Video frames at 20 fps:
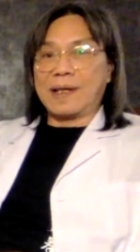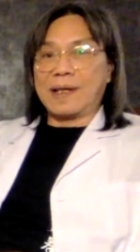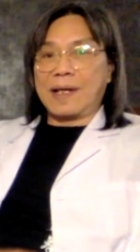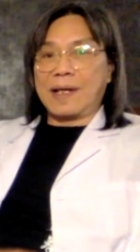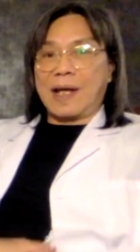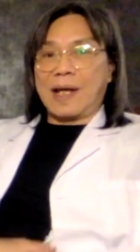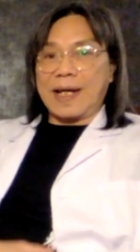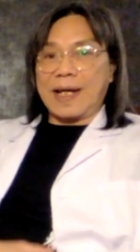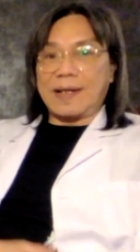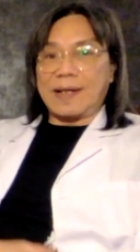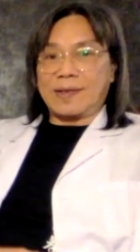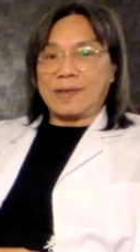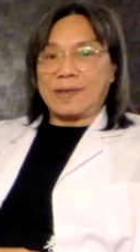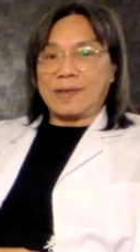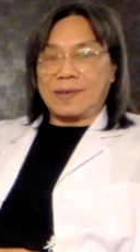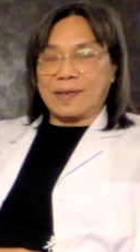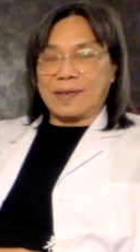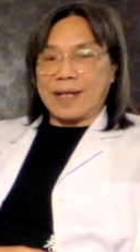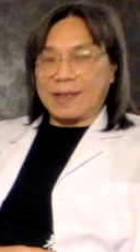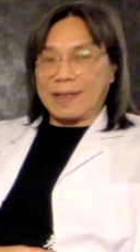Yes,
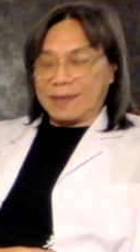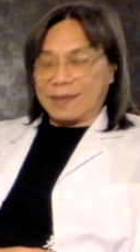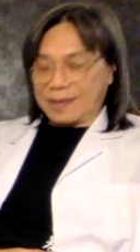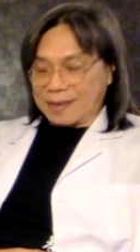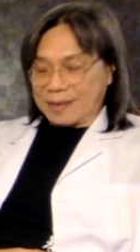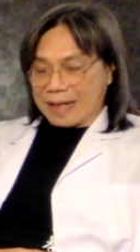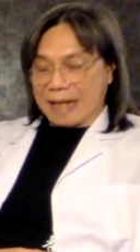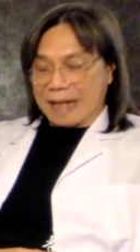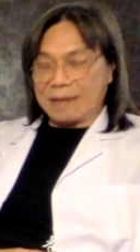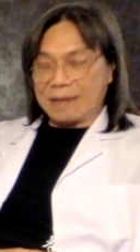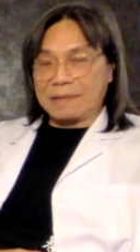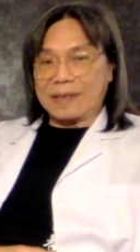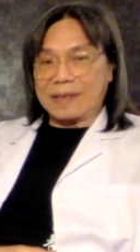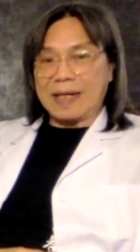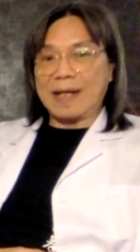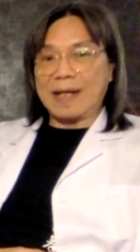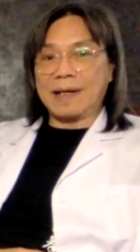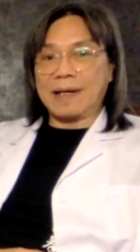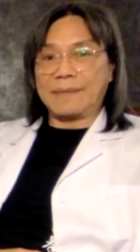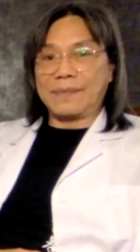it's
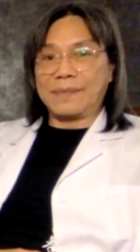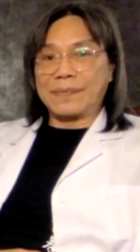here.